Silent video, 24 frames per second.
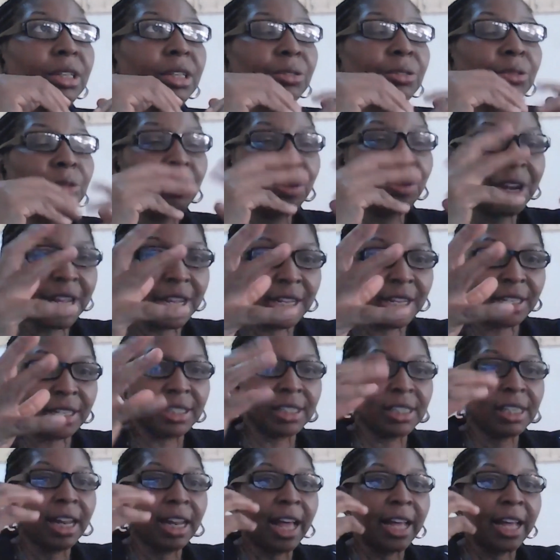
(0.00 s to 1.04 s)

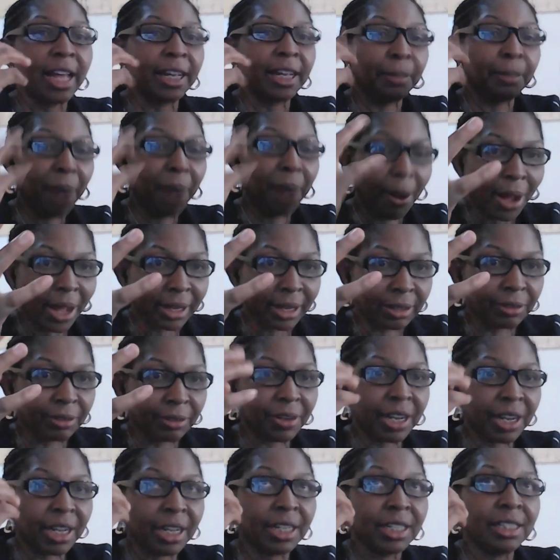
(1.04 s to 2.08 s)
grids, like power
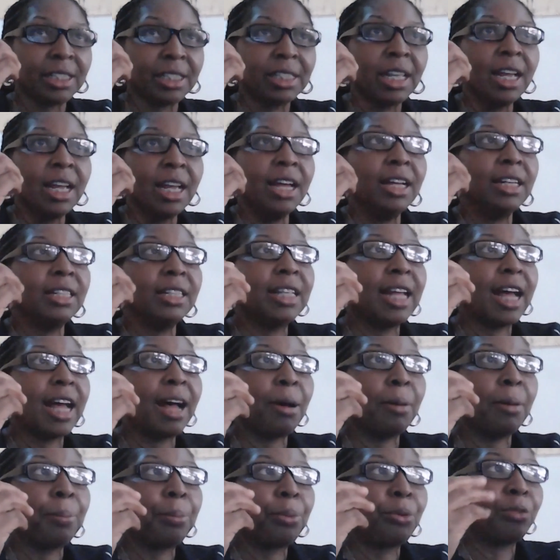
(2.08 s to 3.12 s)
grids,
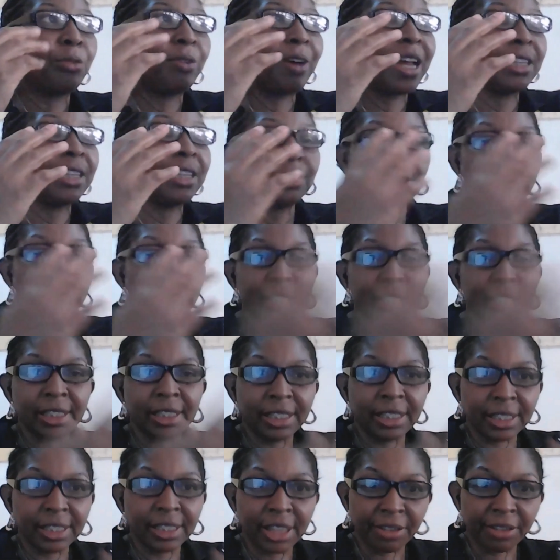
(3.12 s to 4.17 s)
that provide
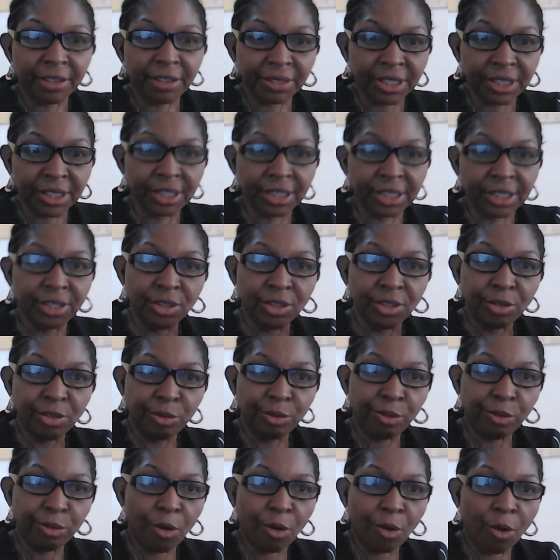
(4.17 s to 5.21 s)
utility services
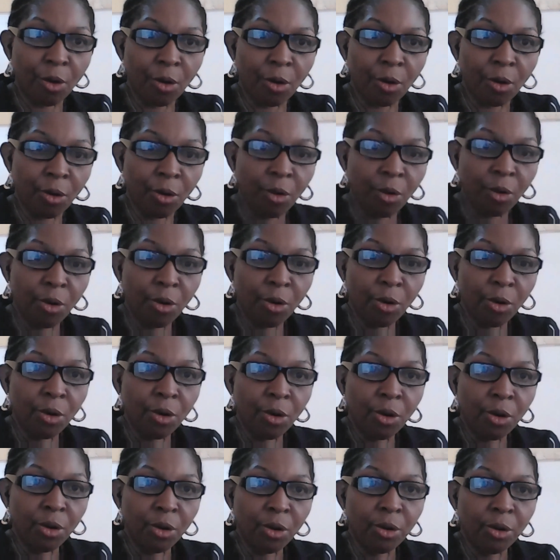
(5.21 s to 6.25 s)
for
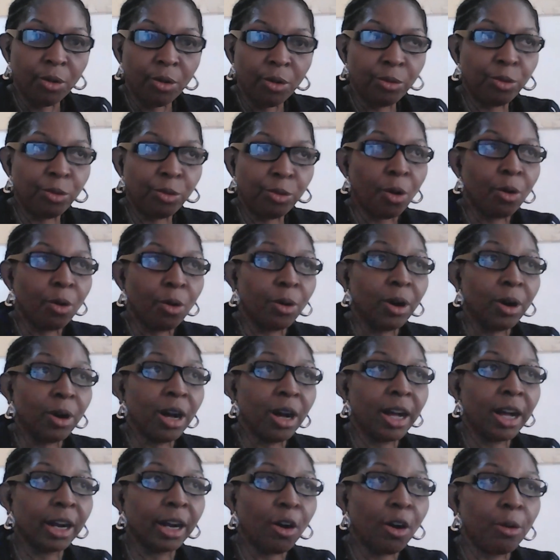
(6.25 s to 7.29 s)

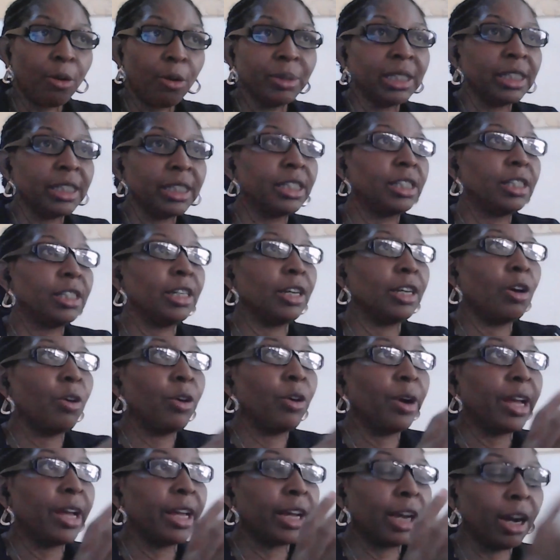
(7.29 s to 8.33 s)
a community
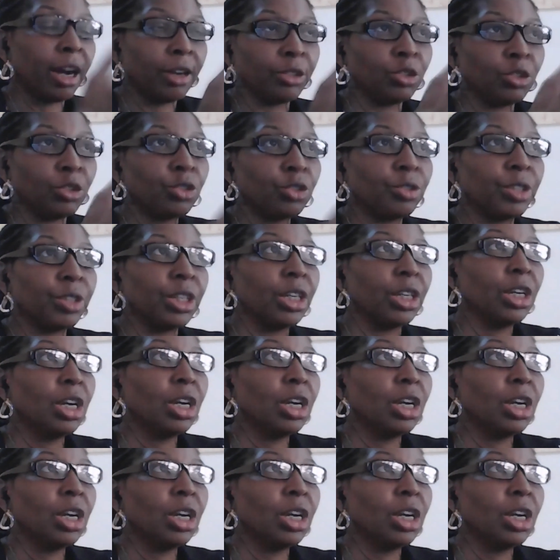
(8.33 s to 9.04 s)
or a country.